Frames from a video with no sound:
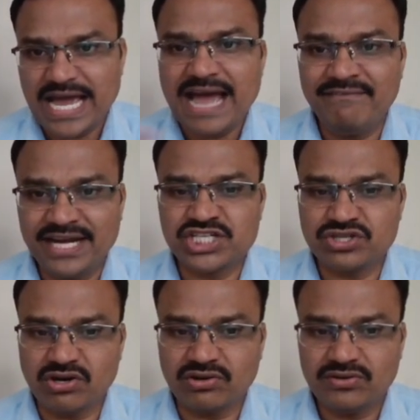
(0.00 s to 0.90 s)
average
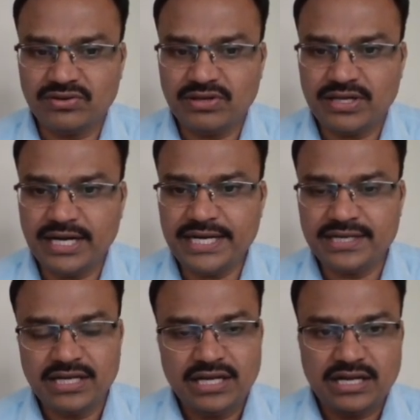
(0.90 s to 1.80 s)
stock, right?
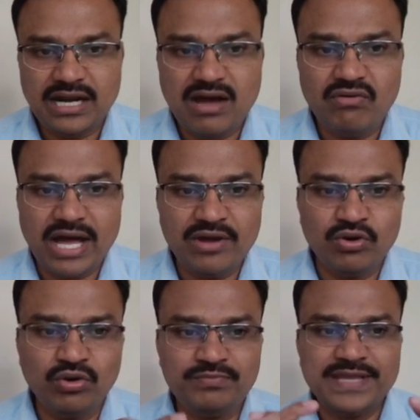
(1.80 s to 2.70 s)
Now, I
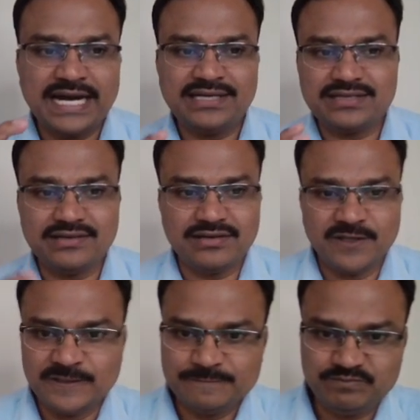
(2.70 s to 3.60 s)
hope that
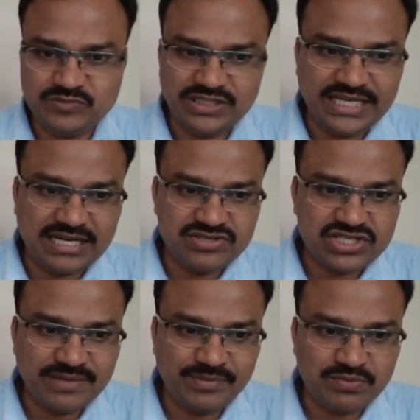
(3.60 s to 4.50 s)
the
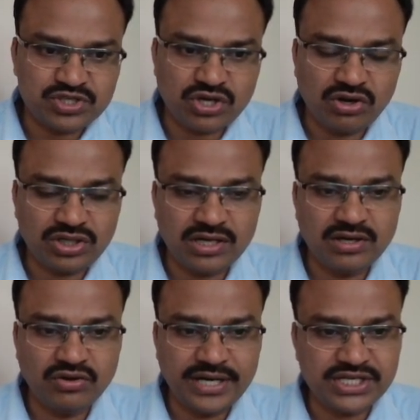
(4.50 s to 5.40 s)
concept of stock
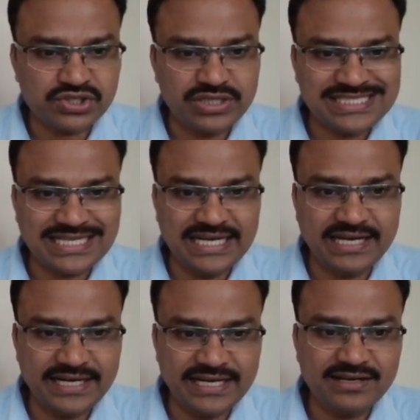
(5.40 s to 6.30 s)
turnover ratio is
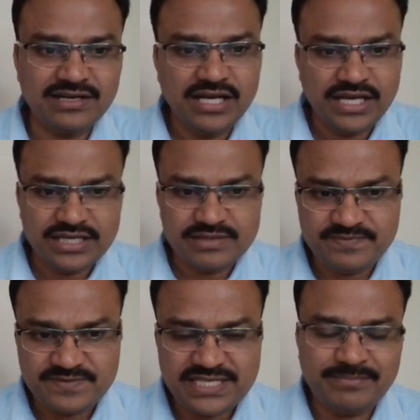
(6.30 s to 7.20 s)
clear here.
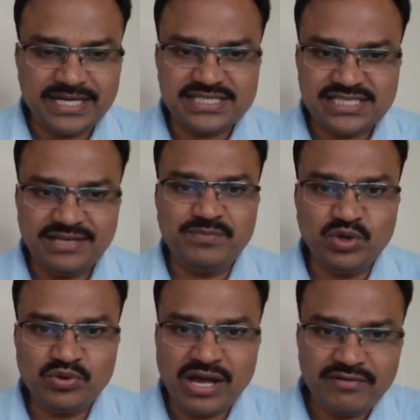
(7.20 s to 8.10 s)
See friends, if
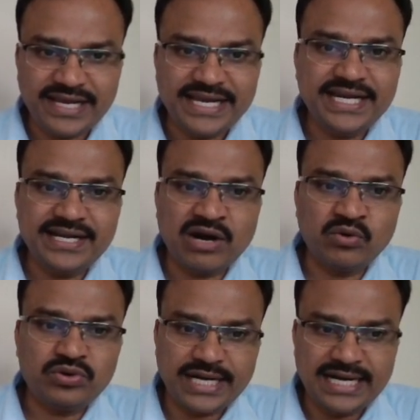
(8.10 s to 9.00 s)
you have any
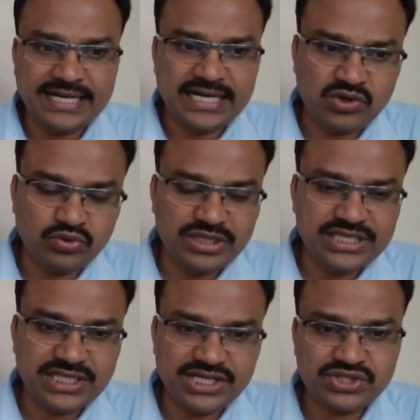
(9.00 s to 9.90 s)
doubt related to
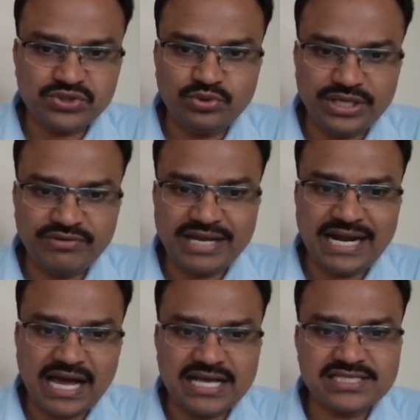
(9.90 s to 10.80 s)
this ratio, you
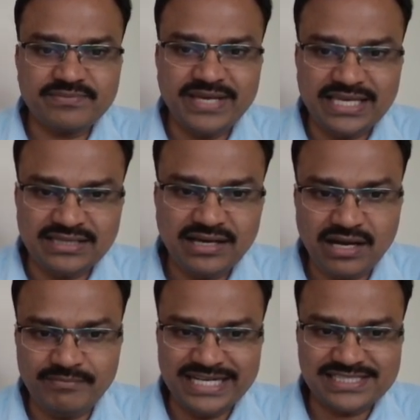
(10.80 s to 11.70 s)
can ask me in the
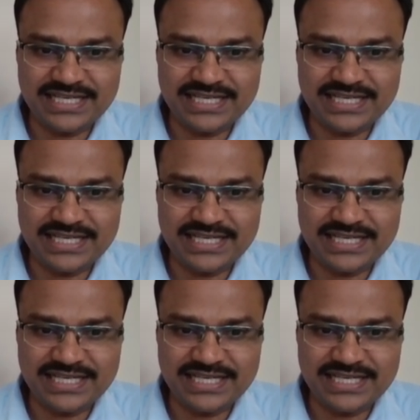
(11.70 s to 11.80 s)
comment